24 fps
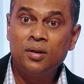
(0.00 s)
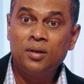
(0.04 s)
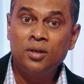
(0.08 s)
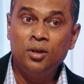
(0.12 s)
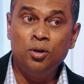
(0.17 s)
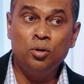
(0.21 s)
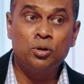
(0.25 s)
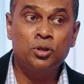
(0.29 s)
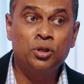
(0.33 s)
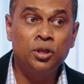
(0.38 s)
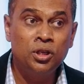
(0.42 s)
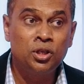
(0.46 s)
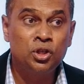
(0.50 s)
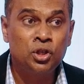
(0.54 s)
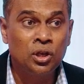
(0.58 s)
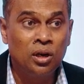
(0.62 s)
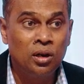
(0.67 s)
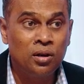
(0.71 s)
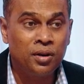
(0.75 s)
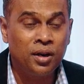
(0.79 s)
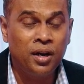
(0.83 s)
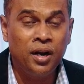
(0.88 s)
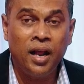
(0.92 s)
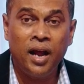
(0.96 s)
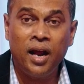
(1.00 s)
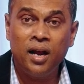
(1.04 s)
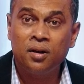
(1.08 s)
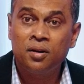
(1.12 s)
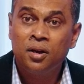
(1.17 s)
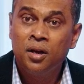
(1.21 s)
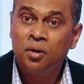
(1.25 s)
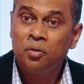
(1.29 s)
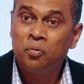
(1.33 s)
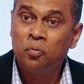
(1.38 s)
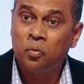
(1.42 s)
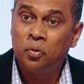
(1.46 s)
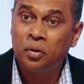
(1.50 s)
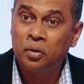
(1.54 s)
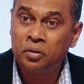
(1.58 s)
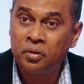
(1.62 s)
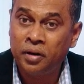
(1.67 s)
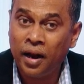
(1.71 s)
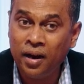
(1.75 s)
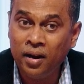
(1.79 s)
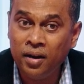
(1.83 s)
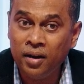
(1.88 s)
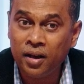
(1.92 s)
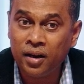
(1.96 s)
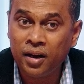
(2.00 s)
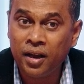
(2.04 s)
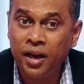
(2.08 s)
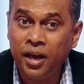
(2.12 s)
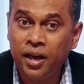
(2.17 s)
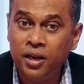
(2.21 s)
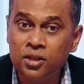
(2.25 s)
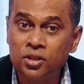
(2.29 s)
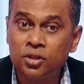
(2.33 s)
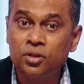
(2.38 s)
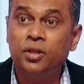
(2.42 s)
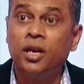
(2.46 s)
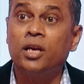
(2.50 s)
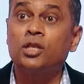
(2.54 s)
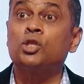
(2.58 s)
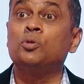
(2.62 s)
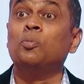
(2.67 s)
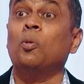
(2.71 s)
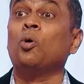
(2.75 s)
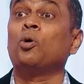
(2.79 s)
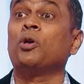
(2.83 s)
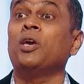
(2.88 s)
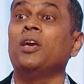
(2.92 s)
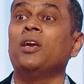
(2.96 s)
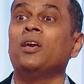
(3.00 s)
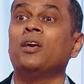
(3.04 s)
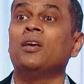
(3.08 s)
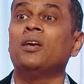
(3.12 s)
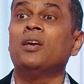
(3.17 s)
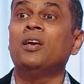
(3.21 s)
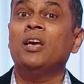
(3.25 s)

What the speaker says: You see children at tender age, they are smoking.